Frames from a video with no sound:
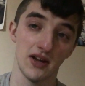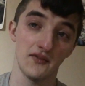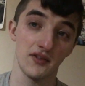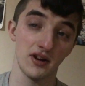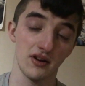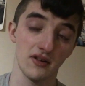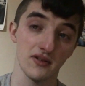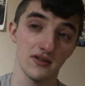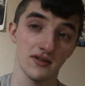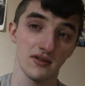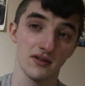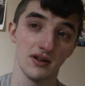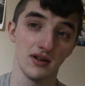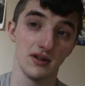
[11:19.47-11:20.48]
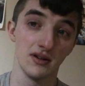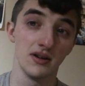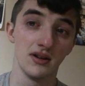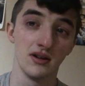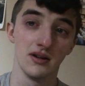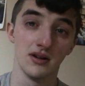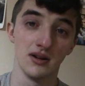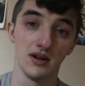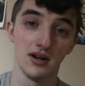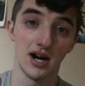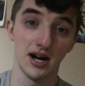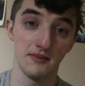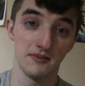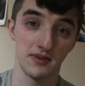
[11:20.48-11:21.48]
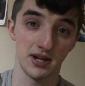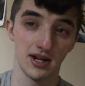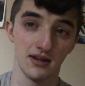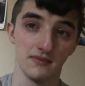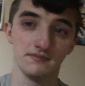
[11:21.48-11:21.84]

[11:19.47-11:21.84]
years, I mean it.